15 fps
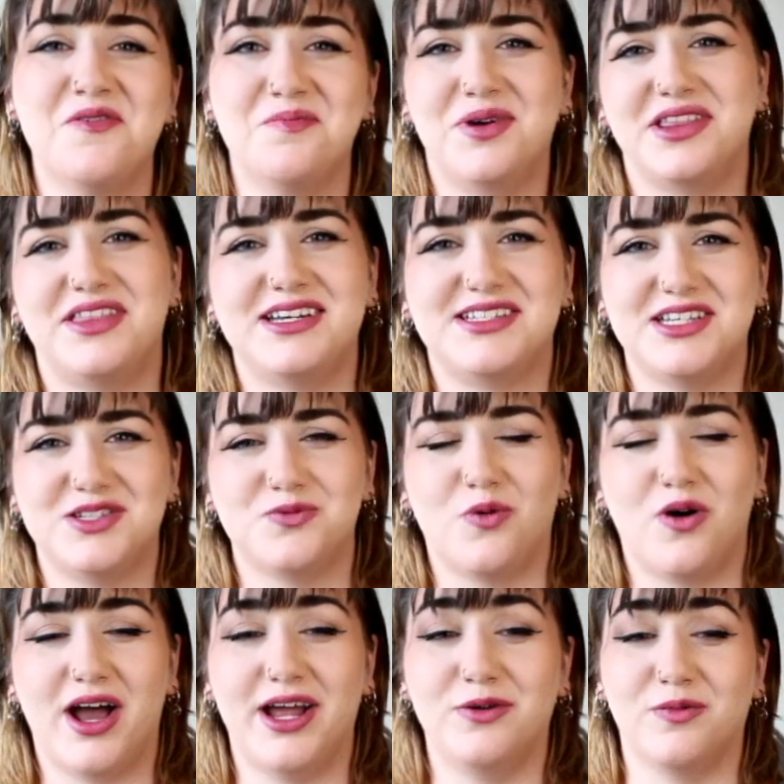but this is
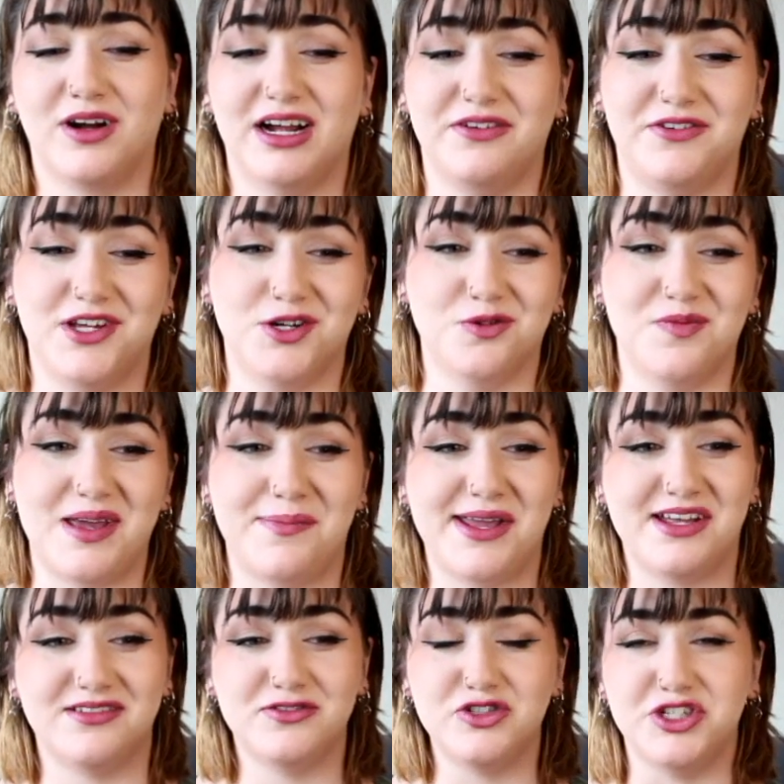one where if you
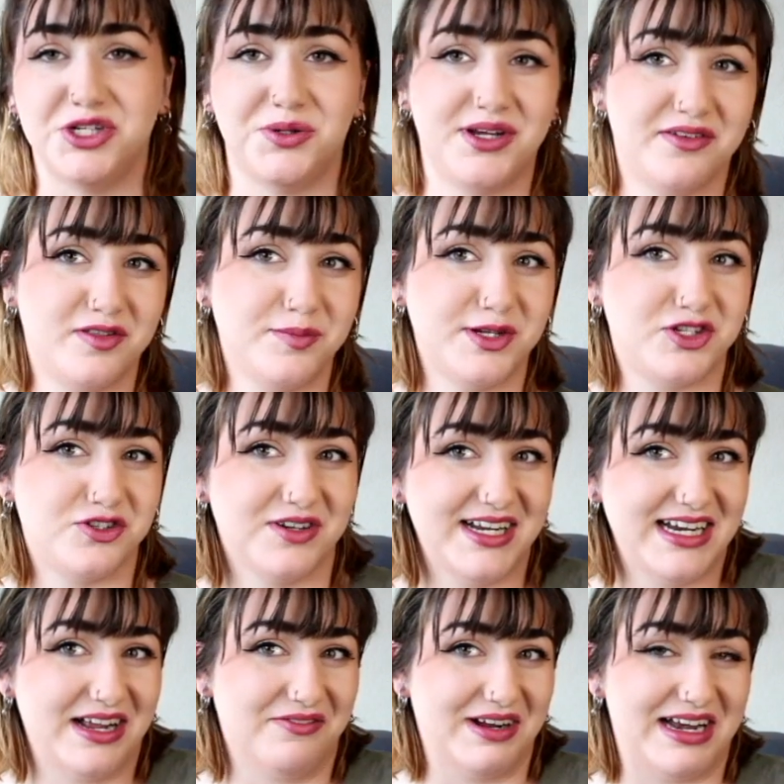maybe do give them a
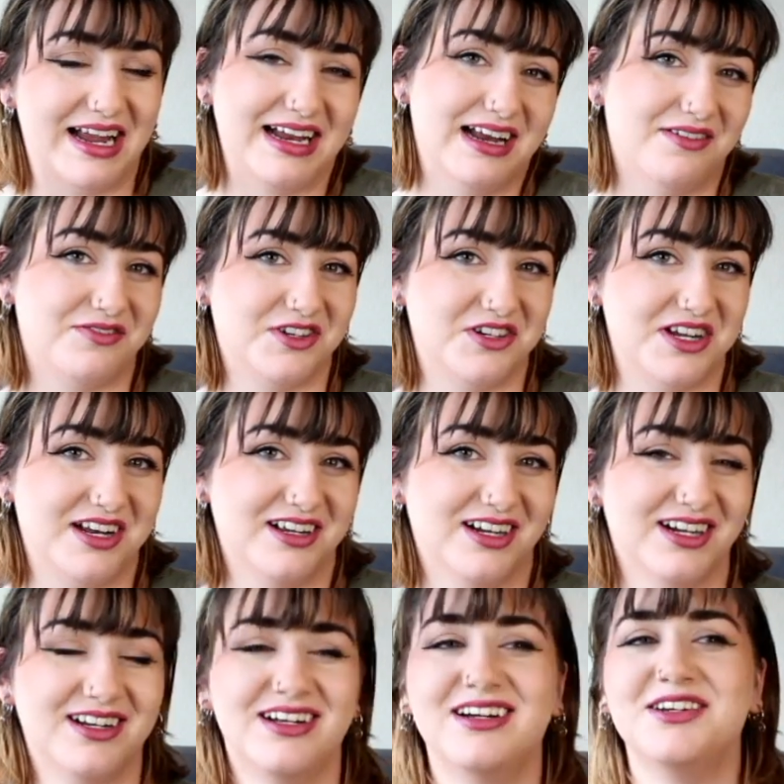treat every night after
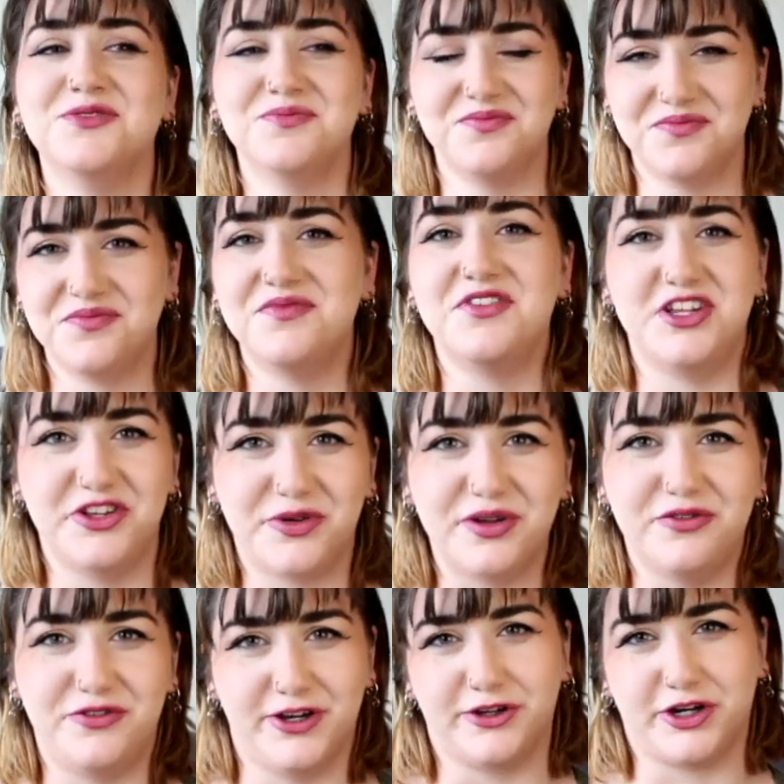dinner, you
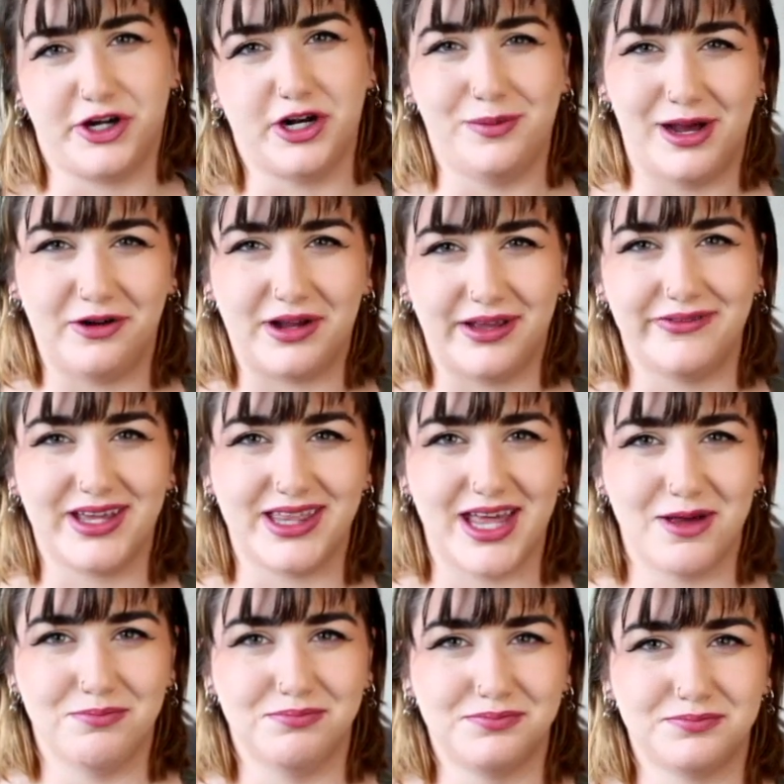can feel good about giving
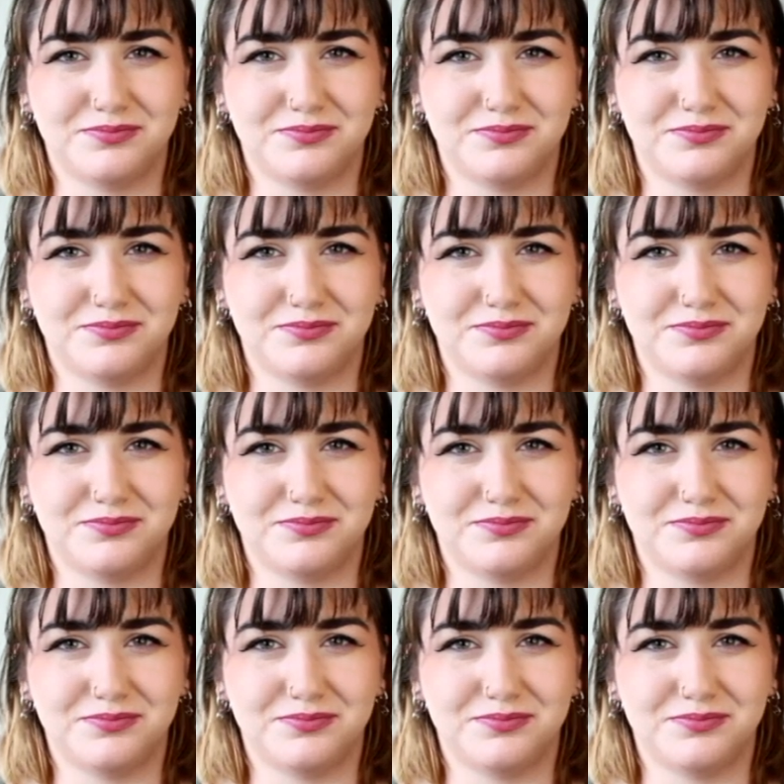them.